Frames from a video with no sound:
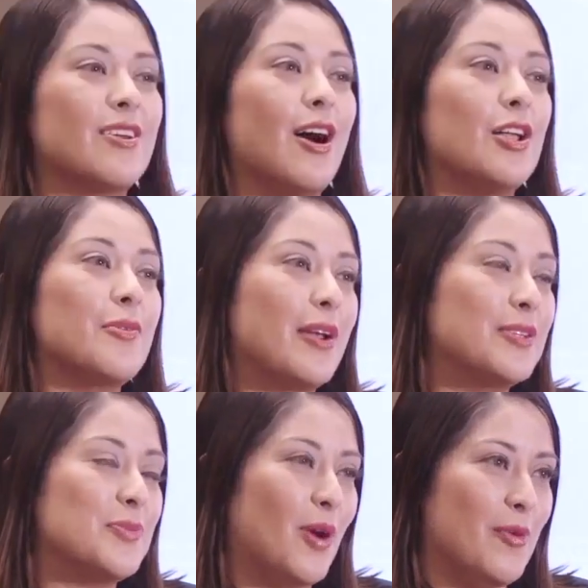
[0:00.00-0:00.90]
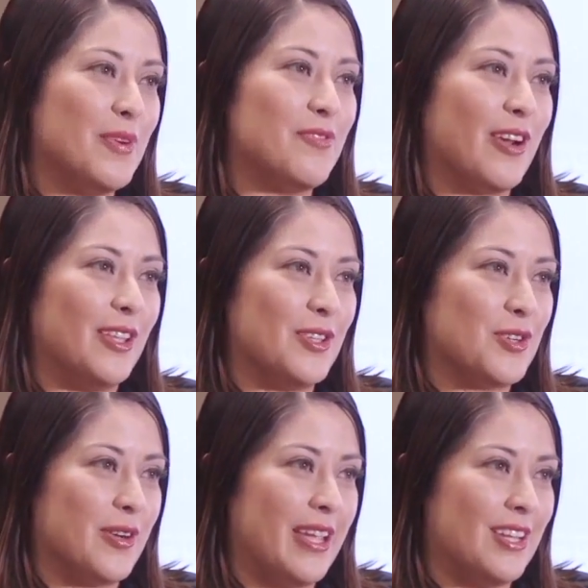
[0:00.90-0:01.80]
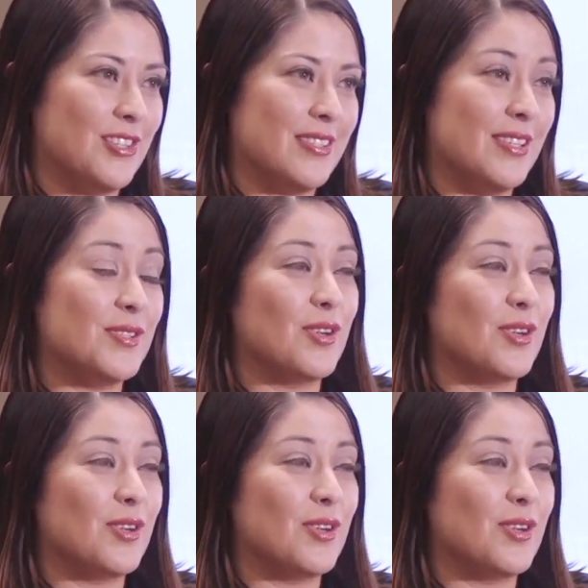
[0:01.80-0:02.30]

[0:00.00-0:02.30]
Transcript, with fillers: Colorado Department of Regulatory Agencies,